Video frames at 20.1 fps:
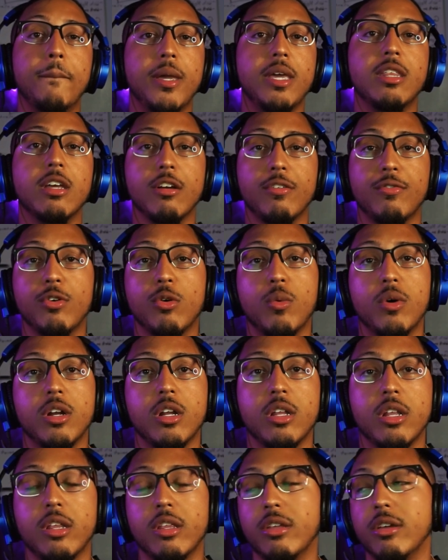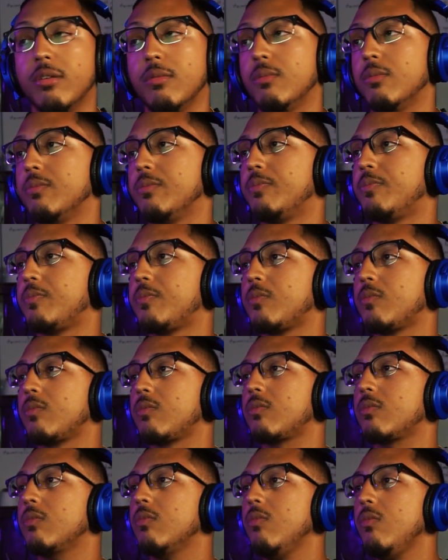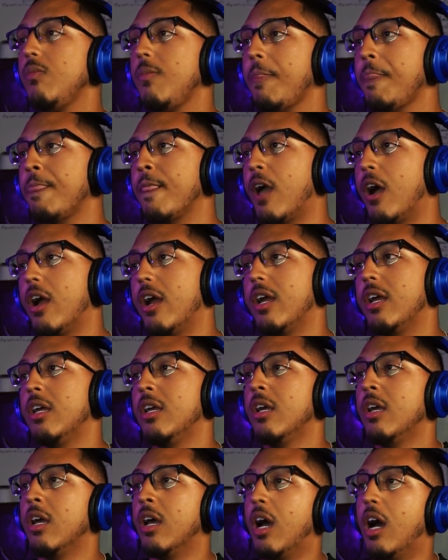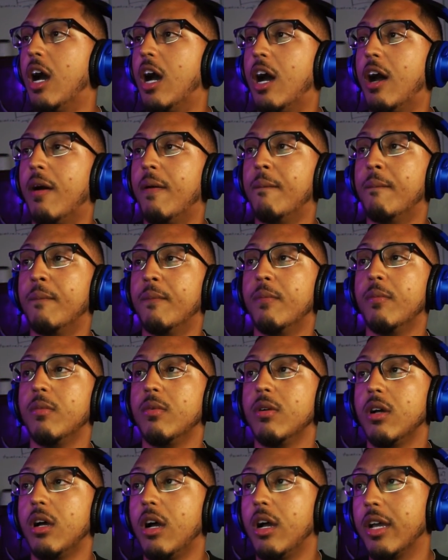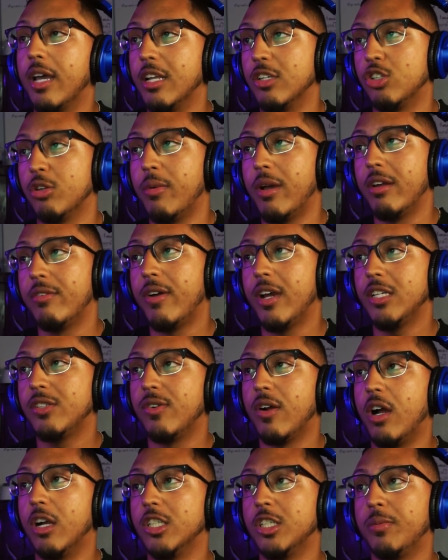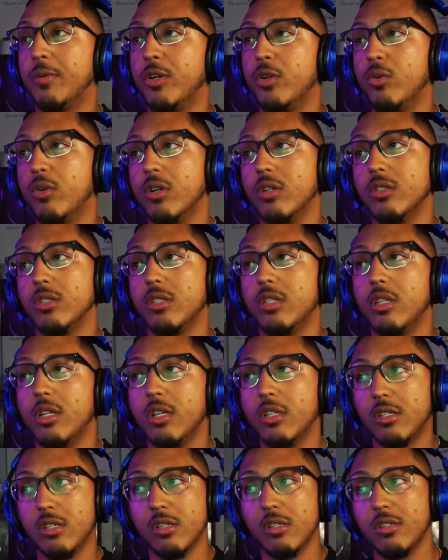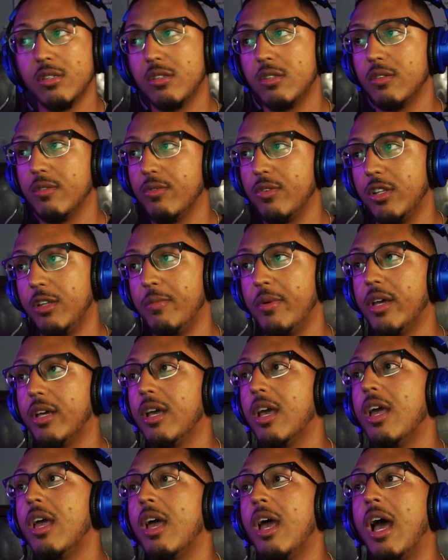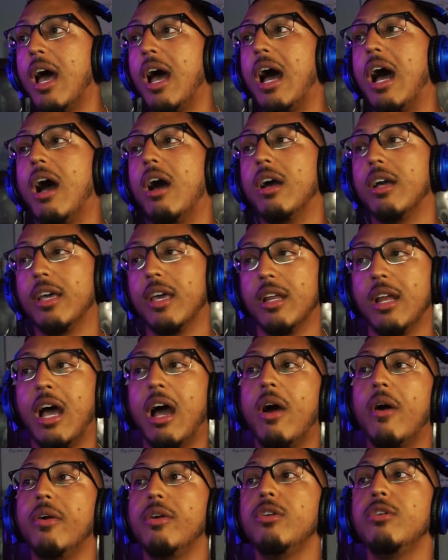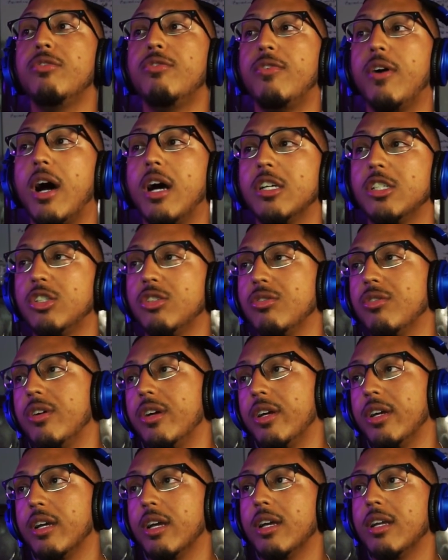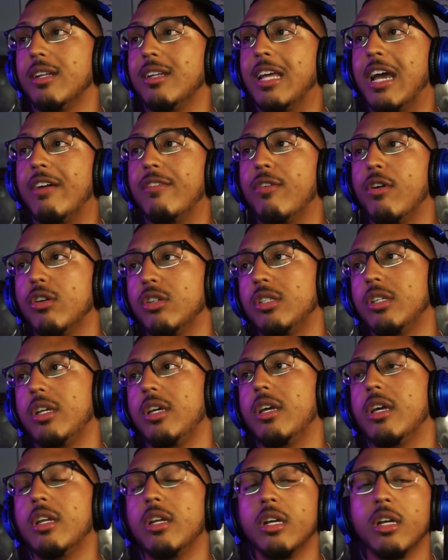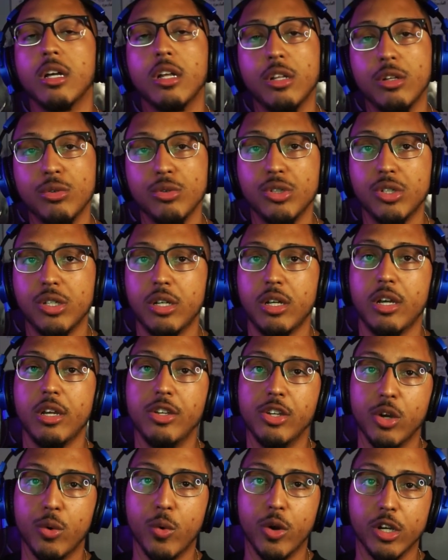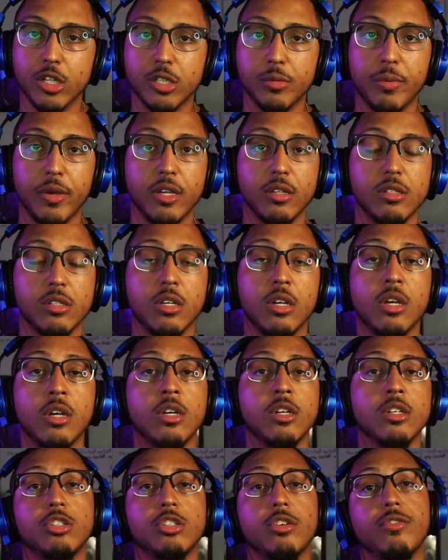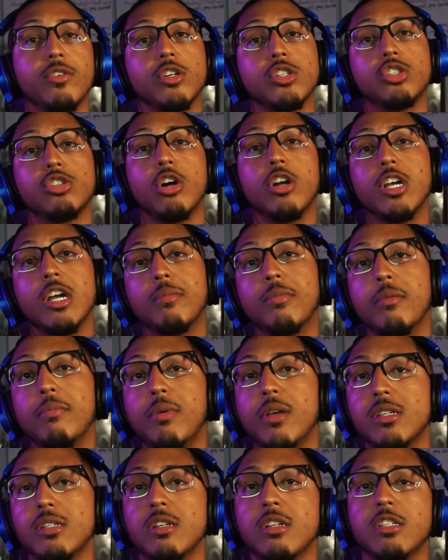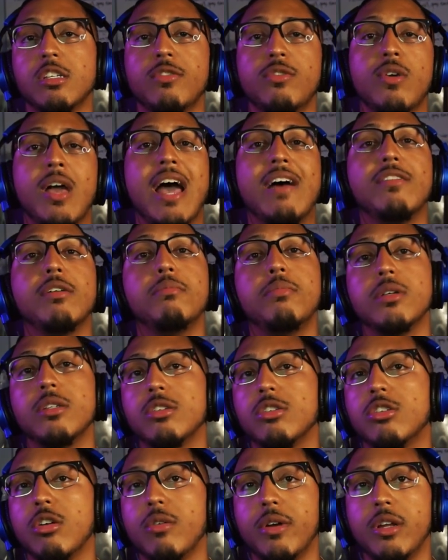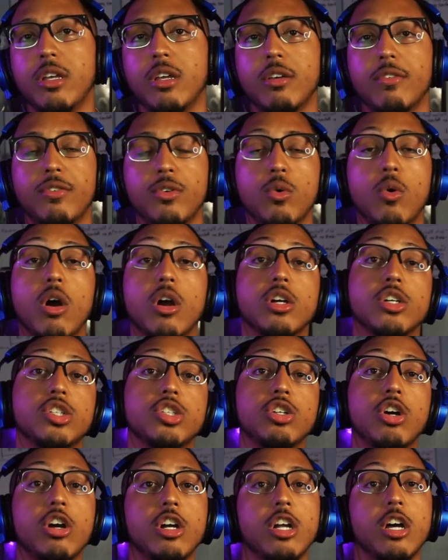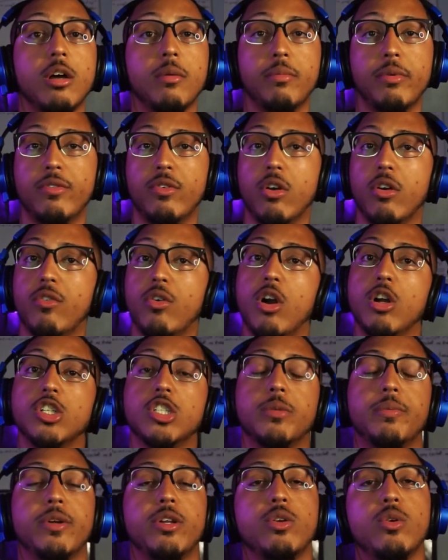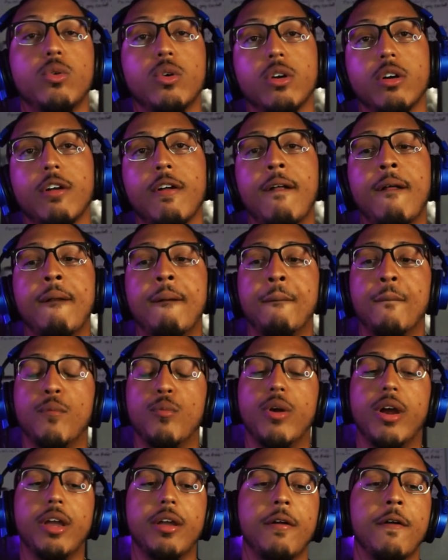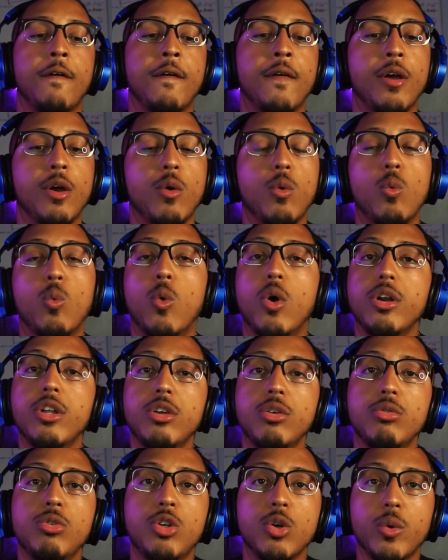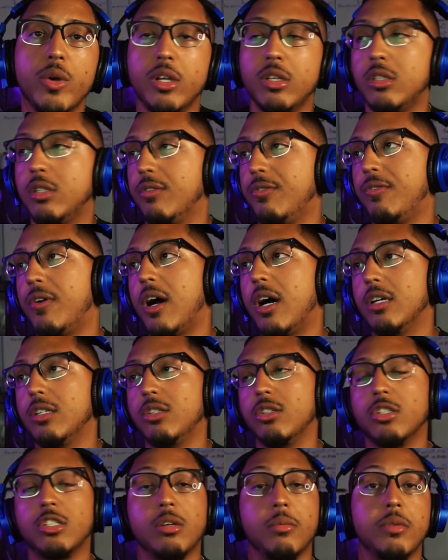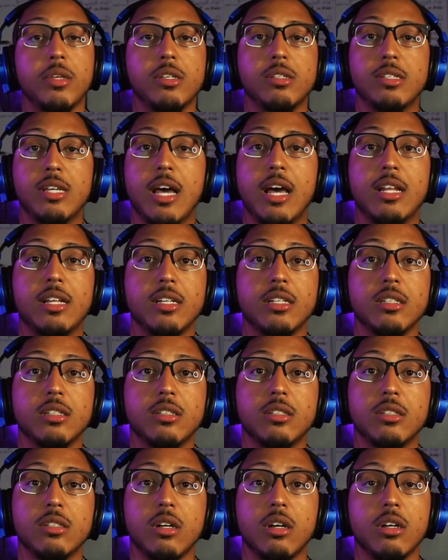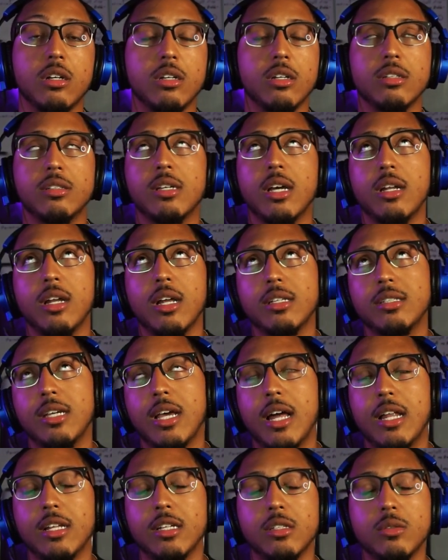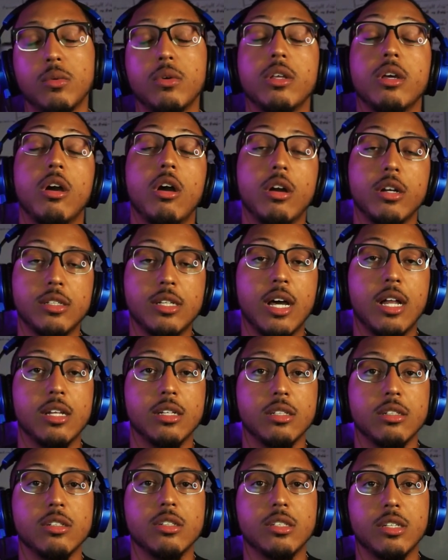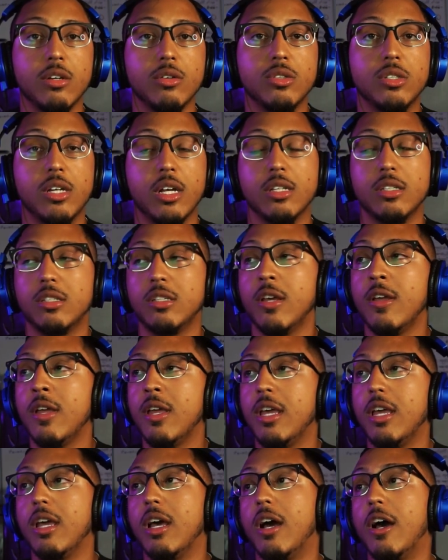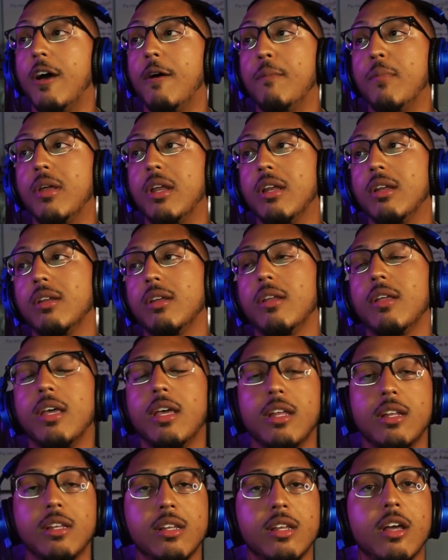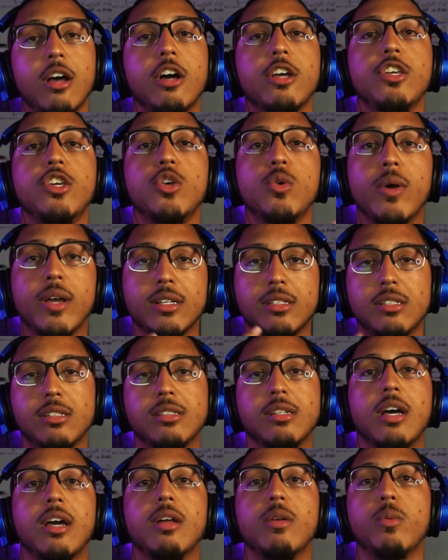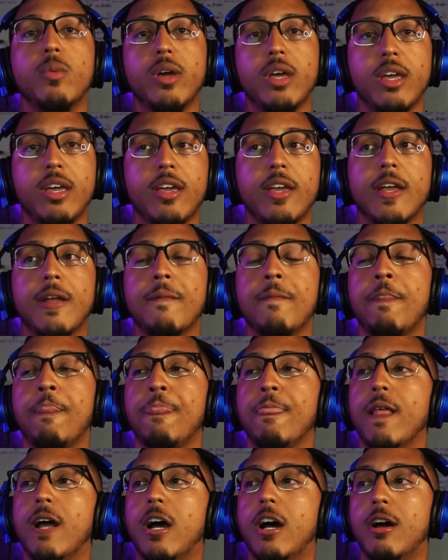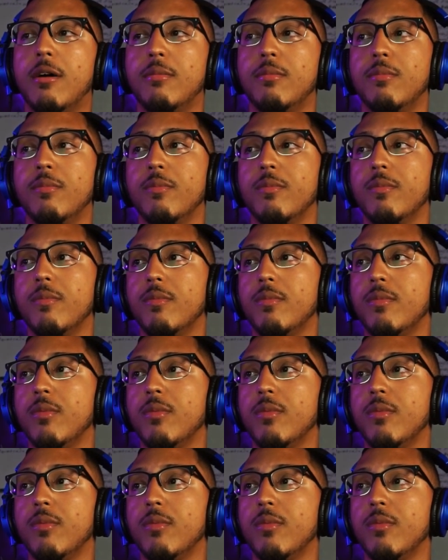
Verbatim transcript: be there for one another. All right. Um, again, so my advice for entrepreneurs. This is really big. Uh, again, how are you fostering diversity and inclusion in your workspace? If you're starting up a business, if you have a business already, if you are a startup, if you're an entrepreneur, right? what are you doing to foster some of these talents? Uh, not talents. Well, they are talents. or skill sets. Um, and in a UX design way, um,